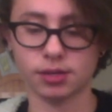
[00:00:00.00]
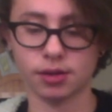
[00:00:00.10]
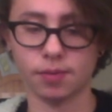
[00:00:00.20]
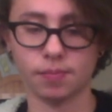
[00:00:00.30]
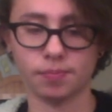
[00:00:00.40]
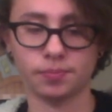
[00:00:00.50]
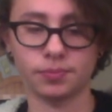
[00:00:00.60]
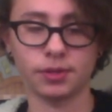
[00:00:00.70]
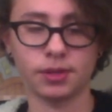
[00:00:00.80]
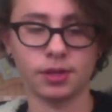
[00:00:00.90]

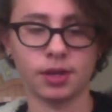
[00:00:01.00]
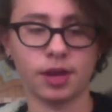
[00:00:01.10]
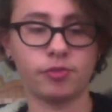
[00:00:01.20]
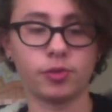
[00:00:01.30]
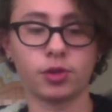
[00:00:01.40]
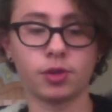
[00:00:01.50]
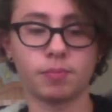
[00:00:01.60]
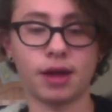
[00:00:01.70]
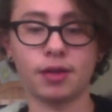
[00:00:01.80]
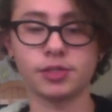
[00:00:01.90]
I feel a good
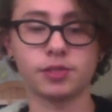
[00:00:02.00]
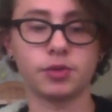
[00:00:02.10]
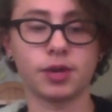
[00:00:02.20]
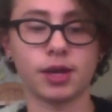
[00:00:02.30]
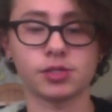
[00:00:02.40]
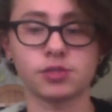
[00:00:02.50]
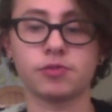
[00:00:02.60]
balance if you guys